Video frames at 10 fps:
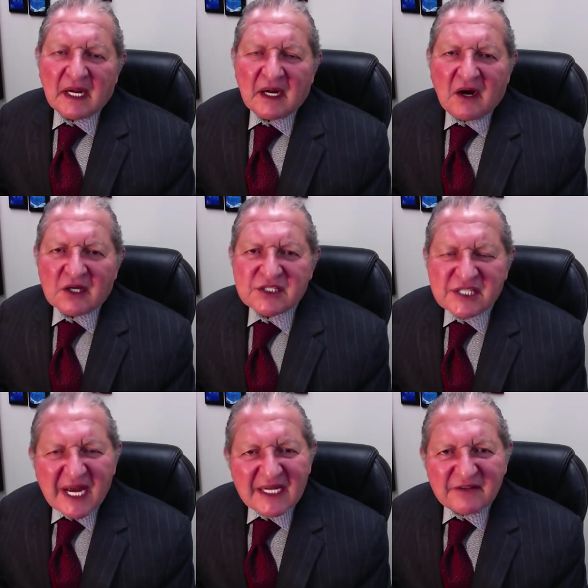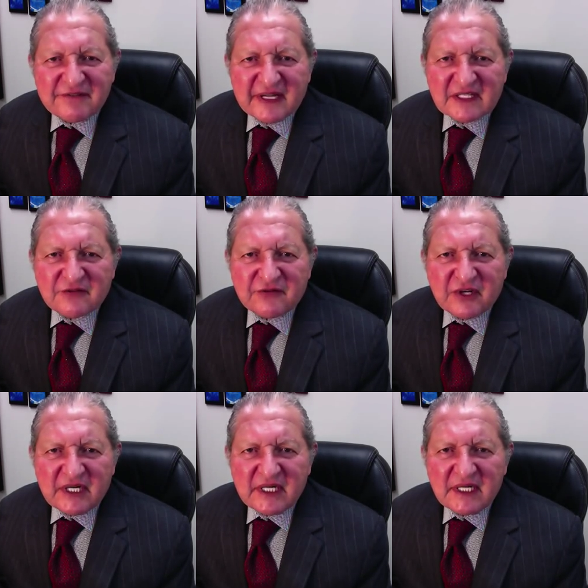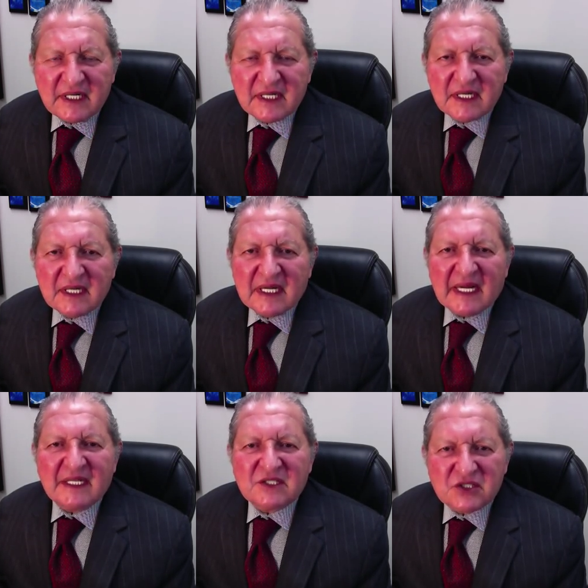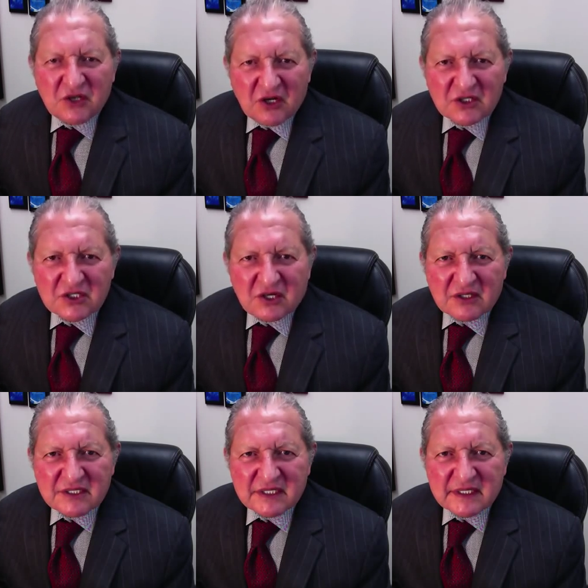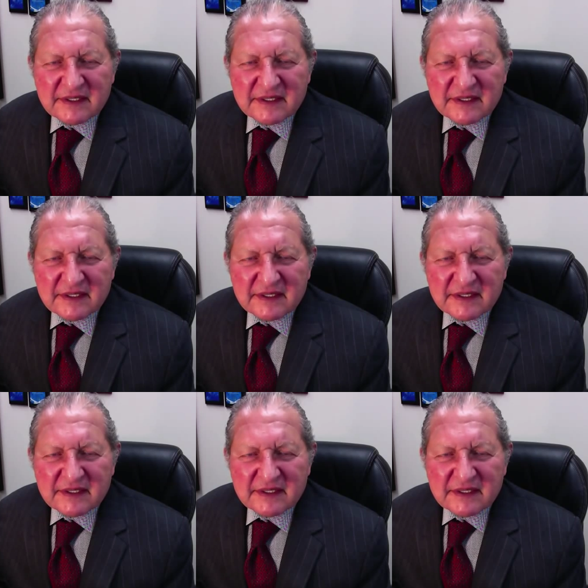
are side effect free and it's non-toxic.